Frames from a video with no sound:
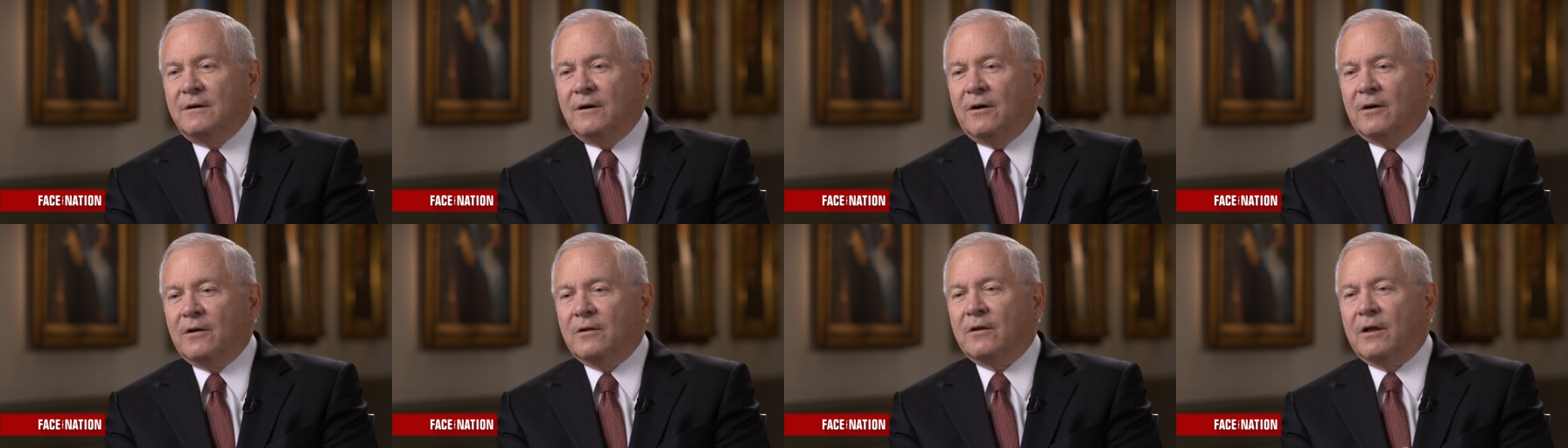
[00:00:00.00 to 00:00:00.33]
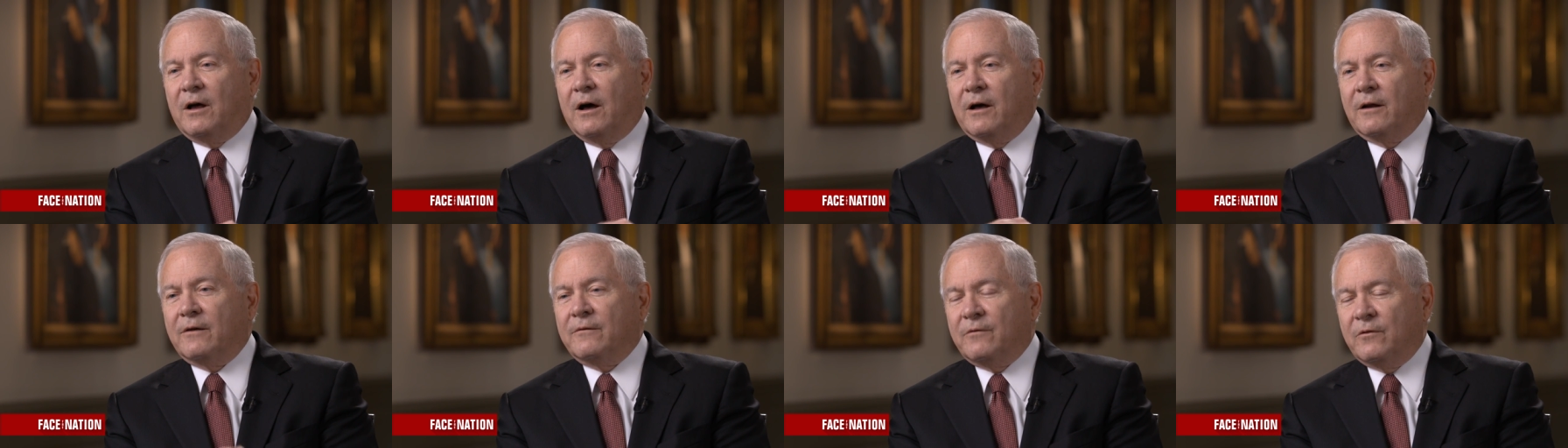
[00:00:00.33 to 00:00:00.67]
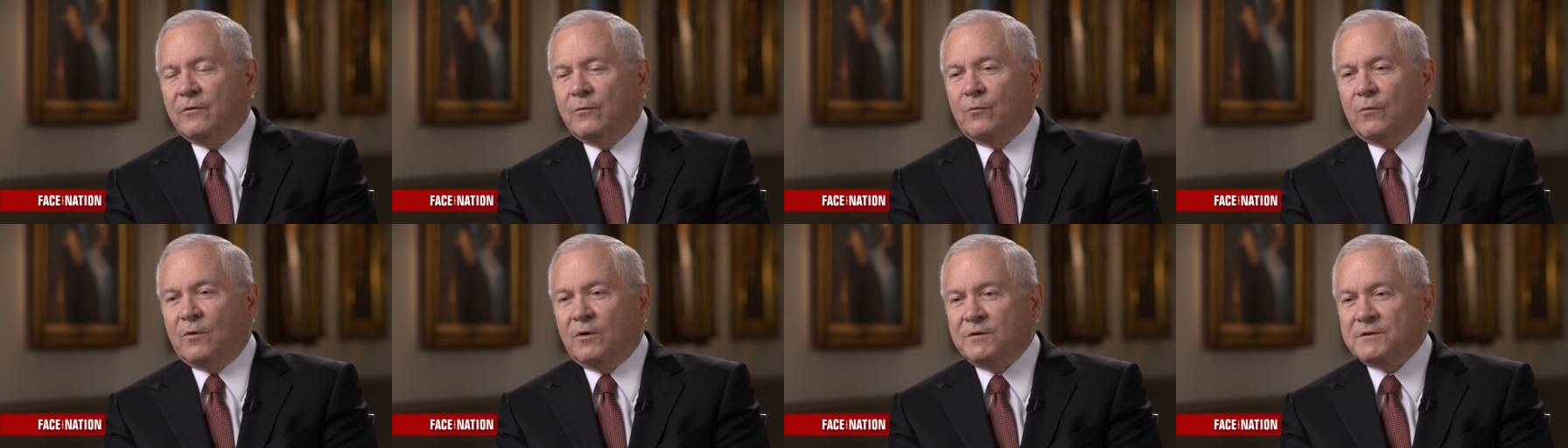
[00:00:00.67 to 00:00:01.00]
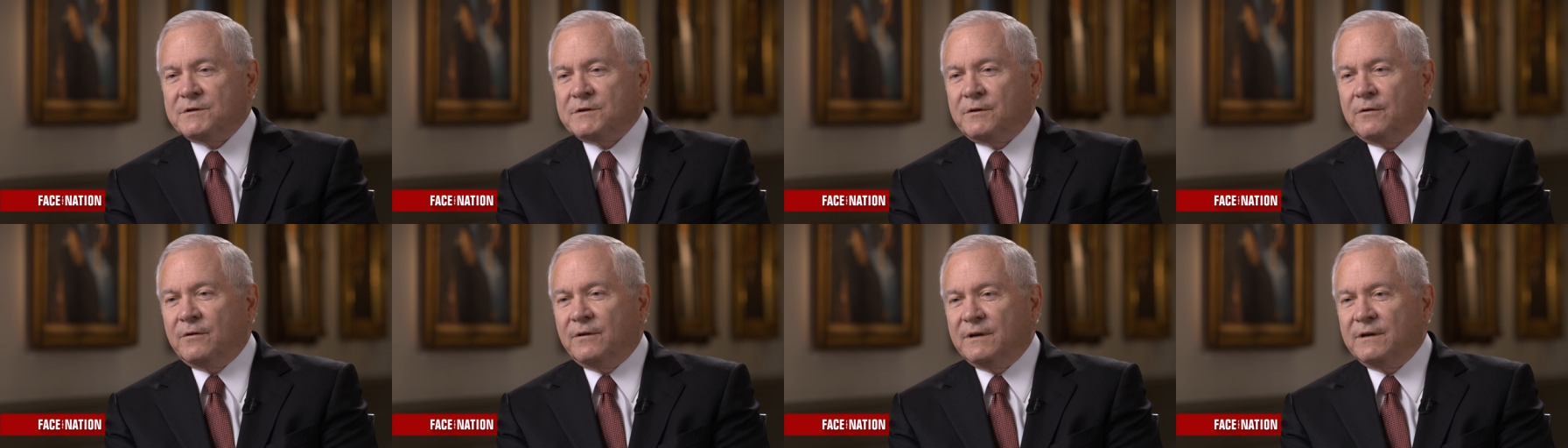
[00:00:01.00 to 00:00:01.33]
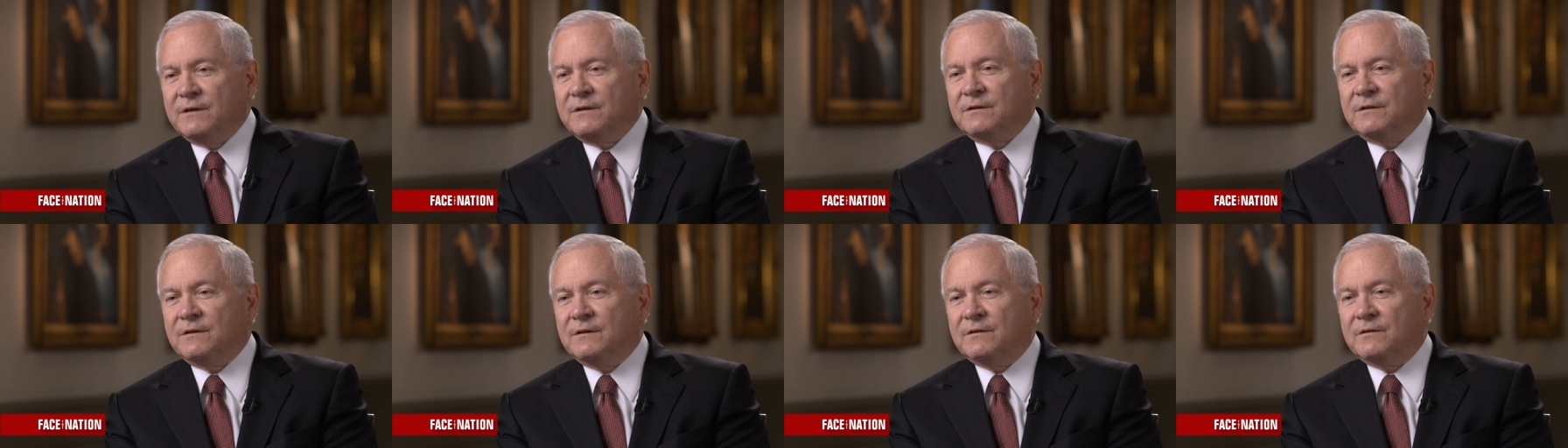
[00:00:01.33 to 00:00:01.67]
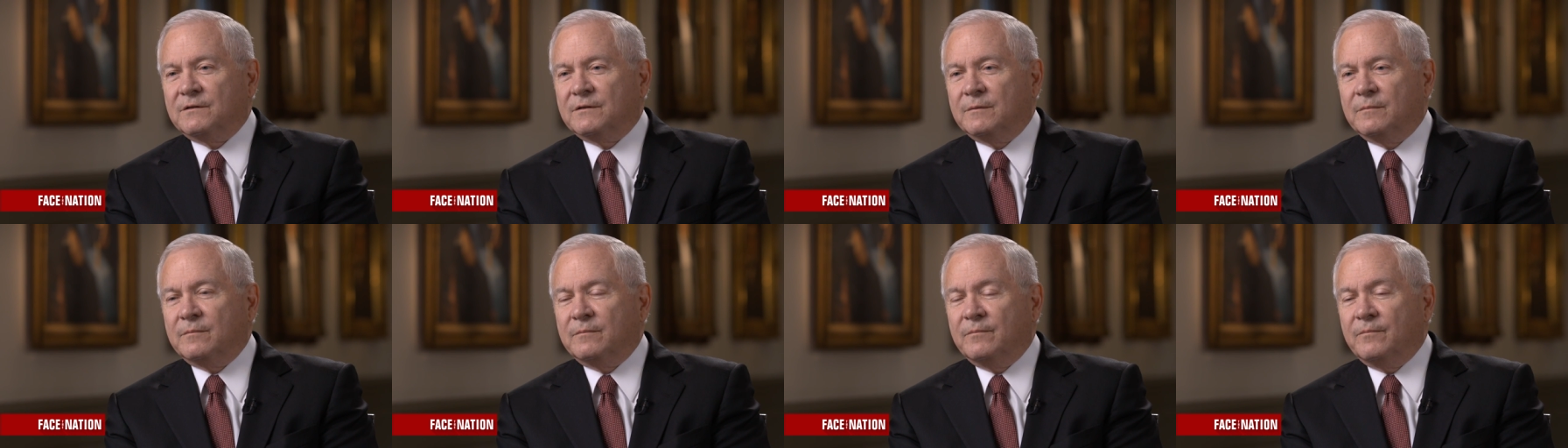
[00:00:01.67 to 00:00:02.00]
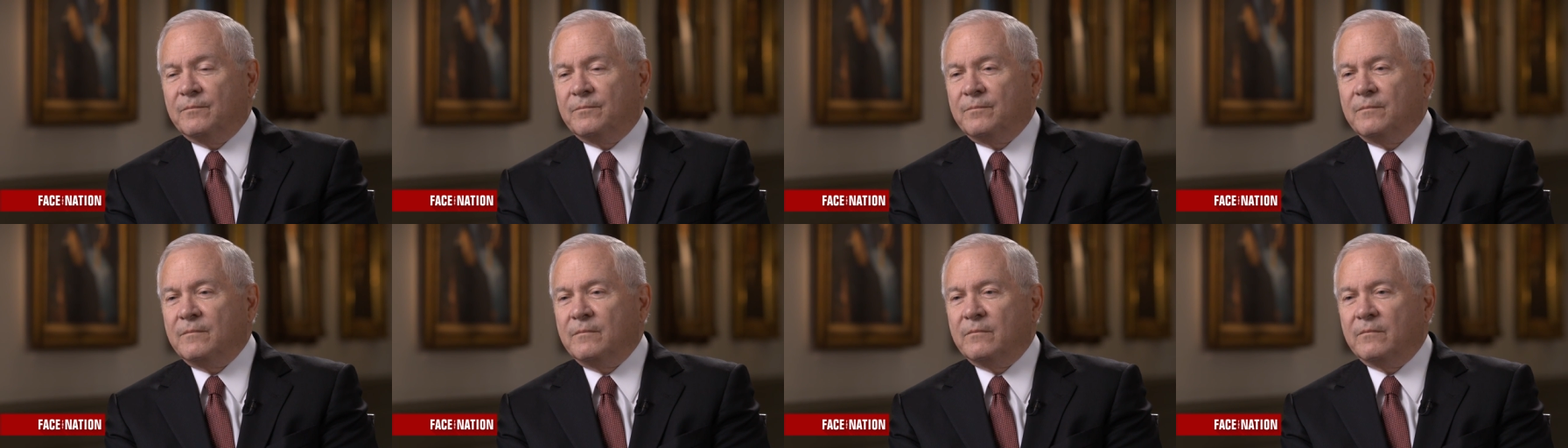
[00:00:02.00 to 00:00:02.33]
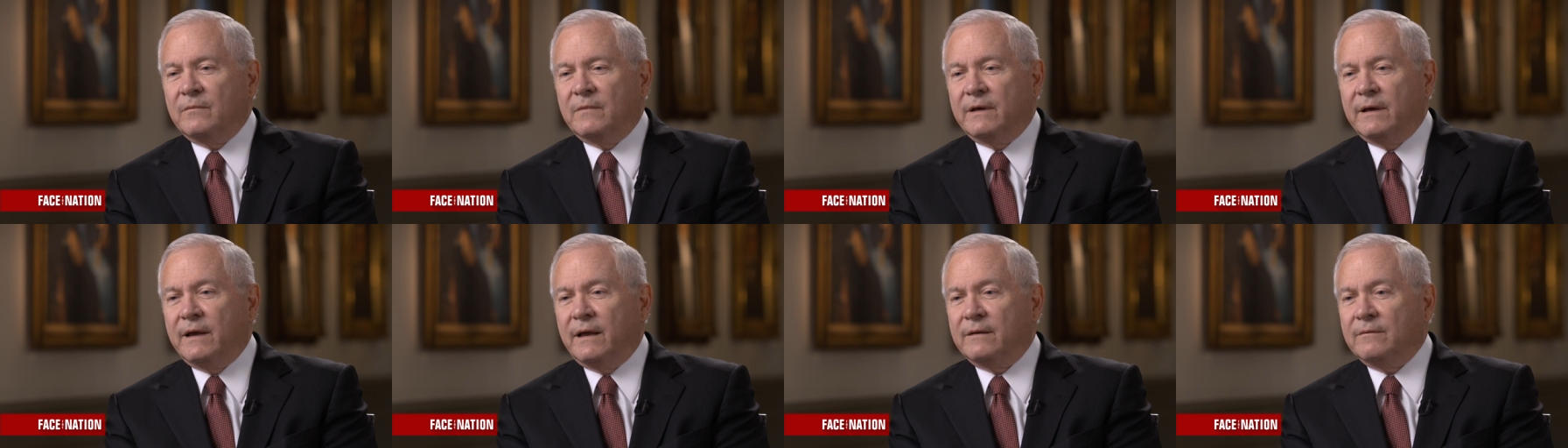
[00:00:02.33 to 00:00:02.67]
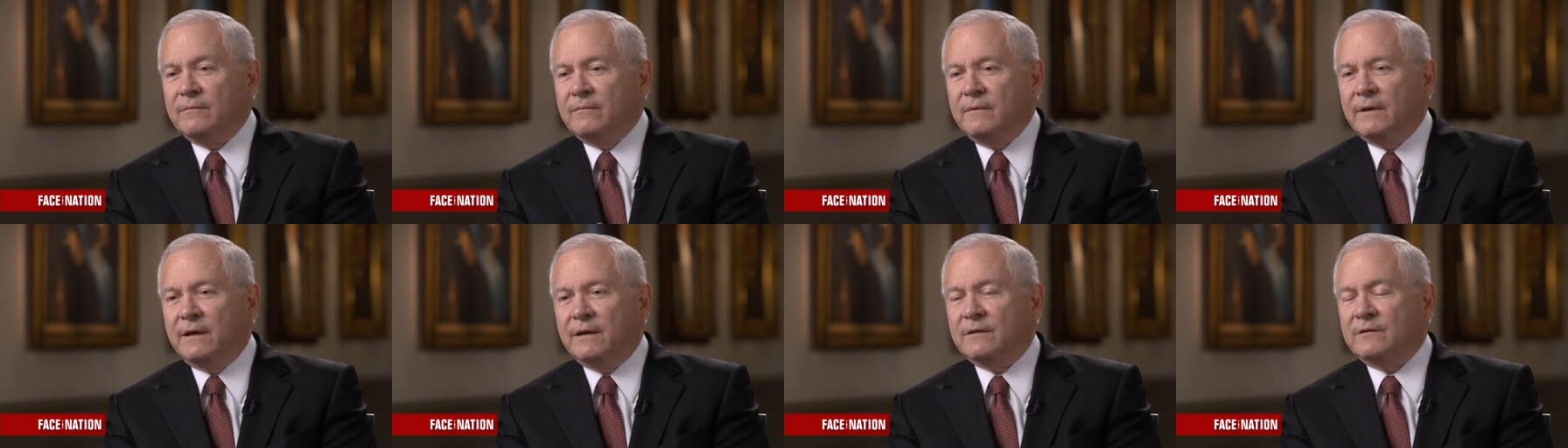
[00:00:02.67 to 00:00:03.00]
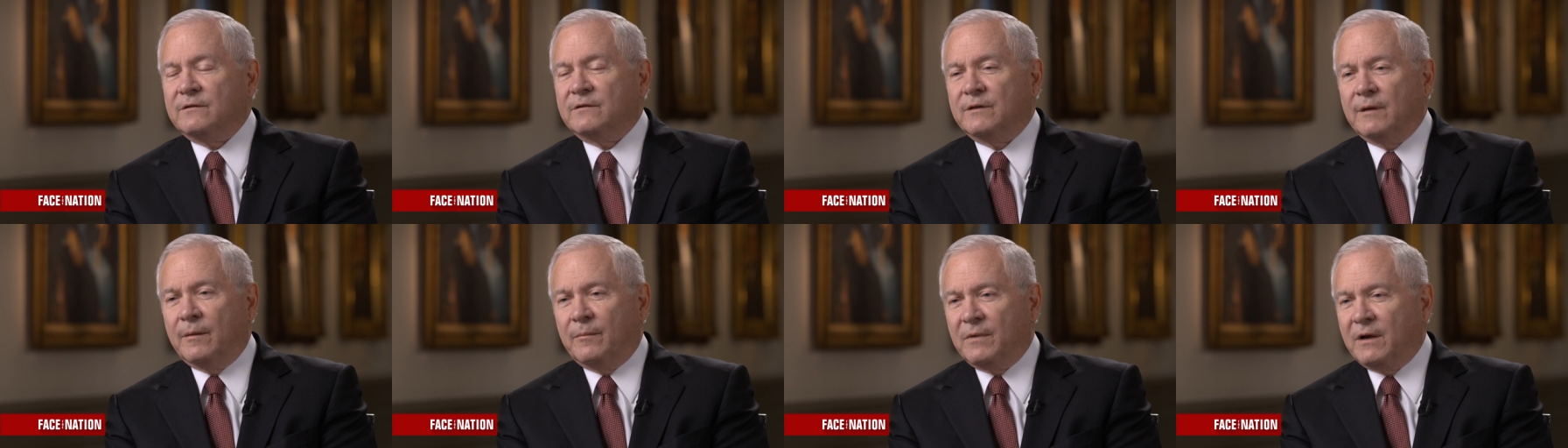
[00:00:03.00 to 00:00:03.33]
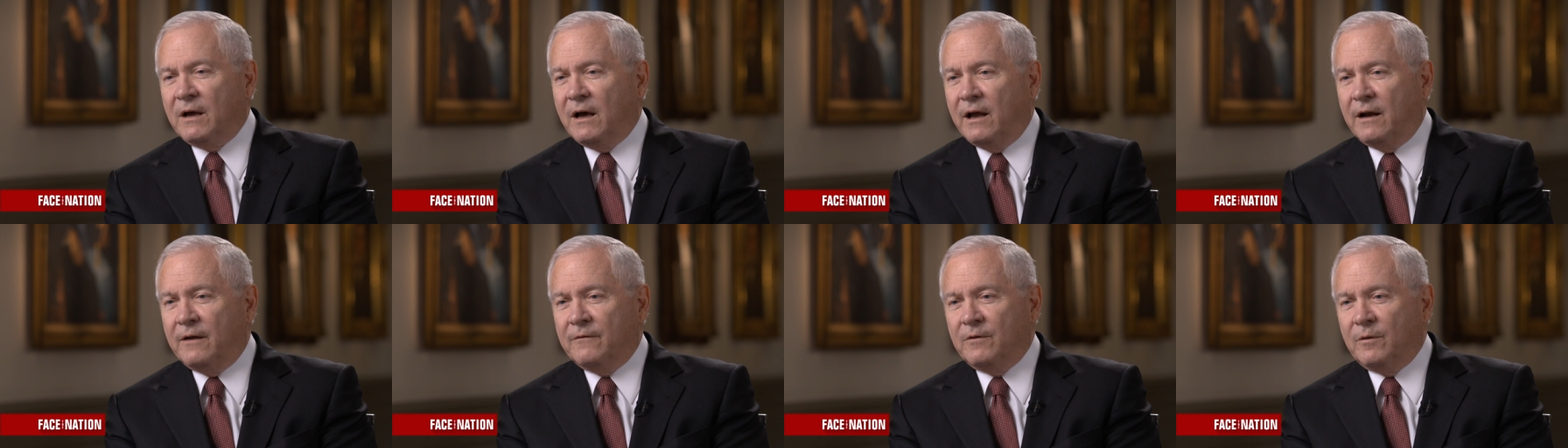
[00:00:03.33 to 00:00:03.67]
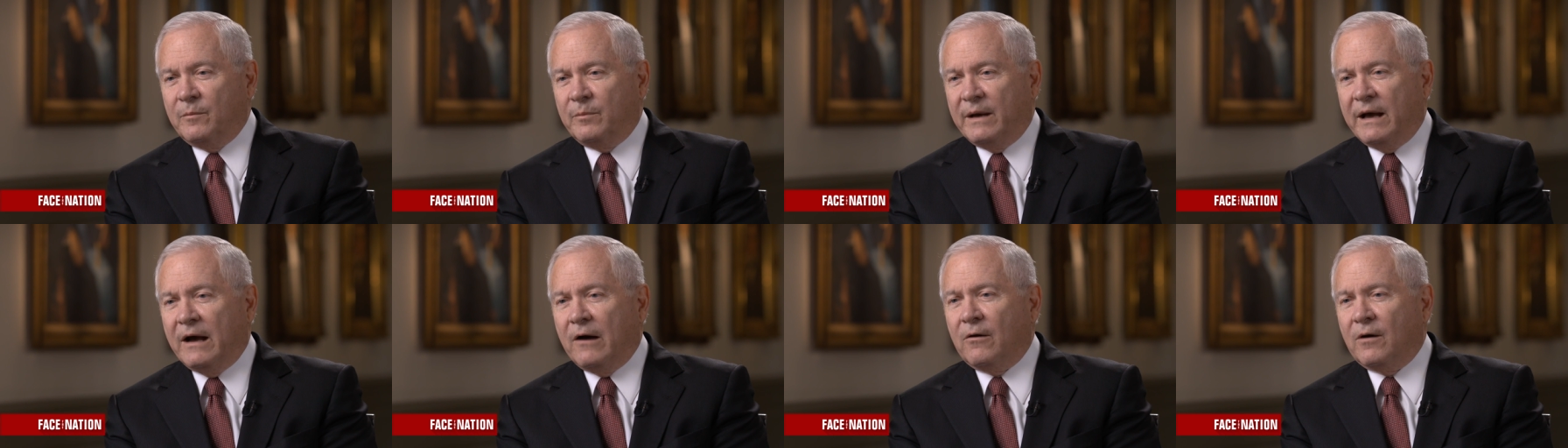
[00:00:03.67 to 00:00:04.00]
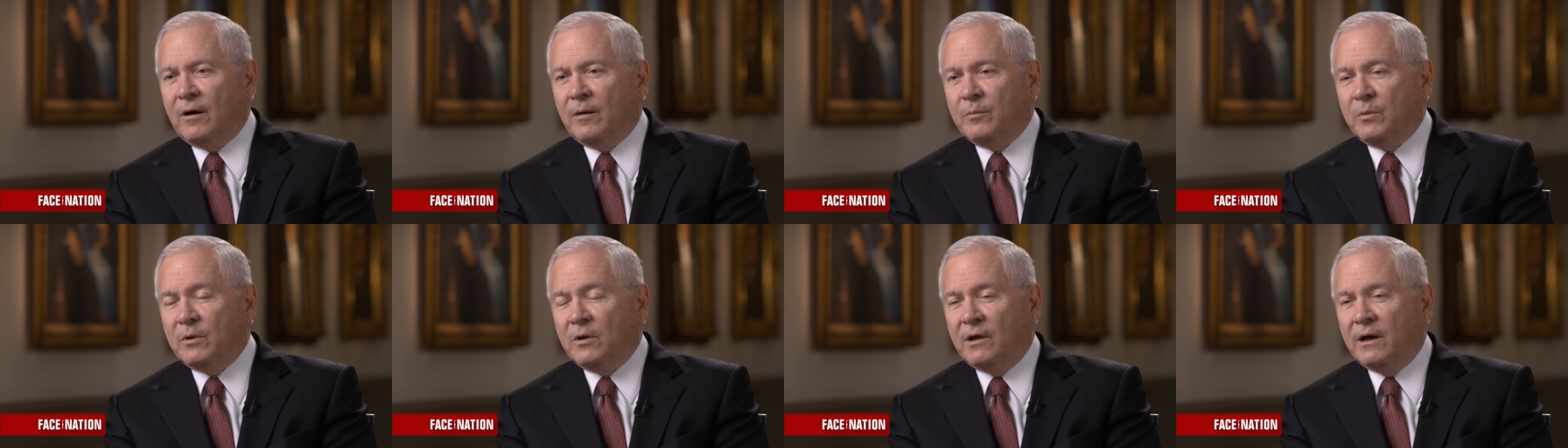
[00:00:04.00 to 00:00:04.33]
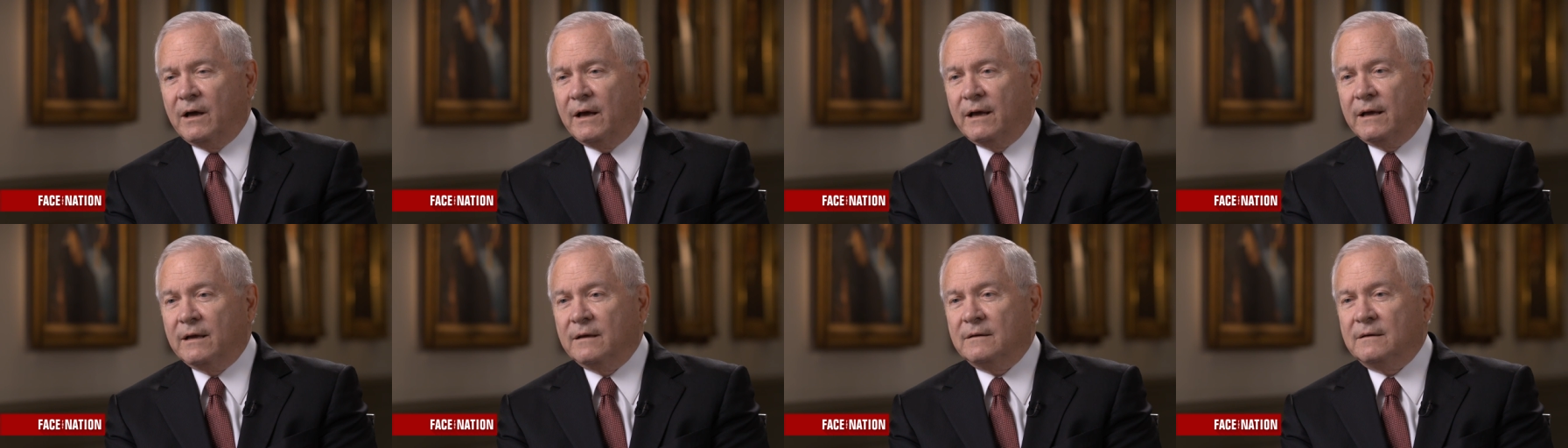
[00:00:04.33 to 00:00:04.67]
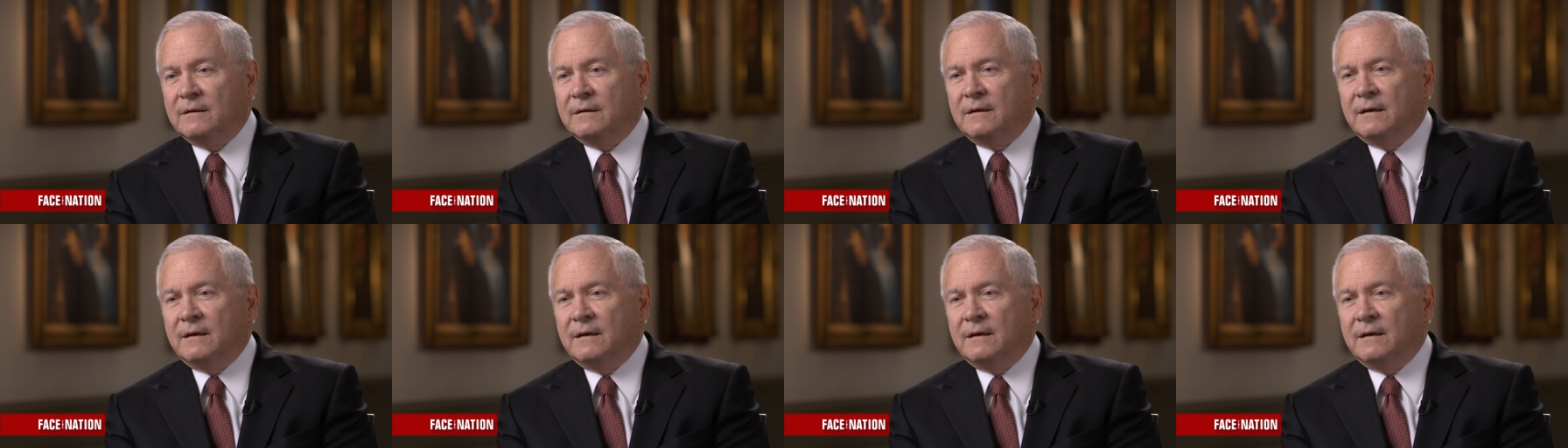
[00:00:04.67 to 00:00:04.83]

a lot of the worst criticism that it's some kind of a power play.